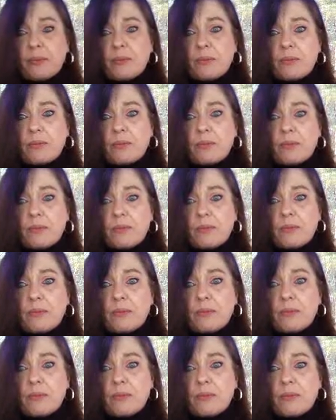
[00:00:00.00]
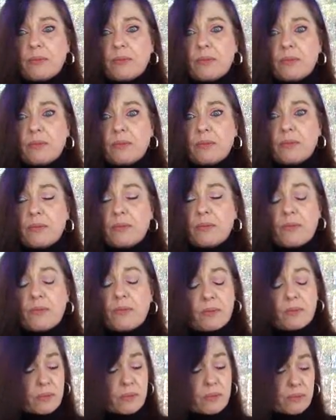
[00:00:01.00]

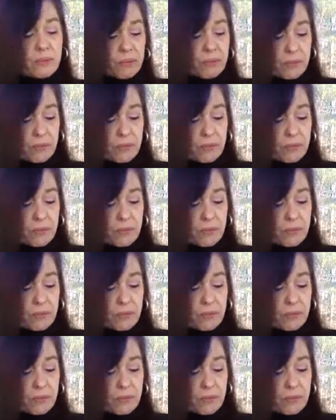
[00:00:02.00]
Nothing is said.